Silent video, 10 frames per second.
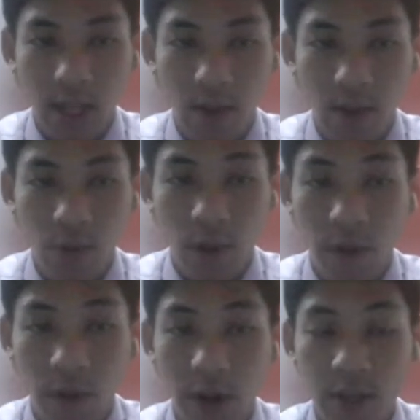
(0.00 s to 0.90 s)
with
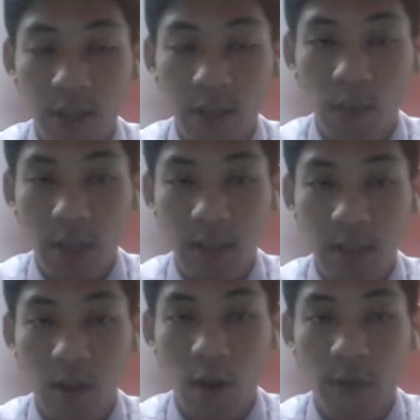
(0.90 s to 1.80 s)
various mix of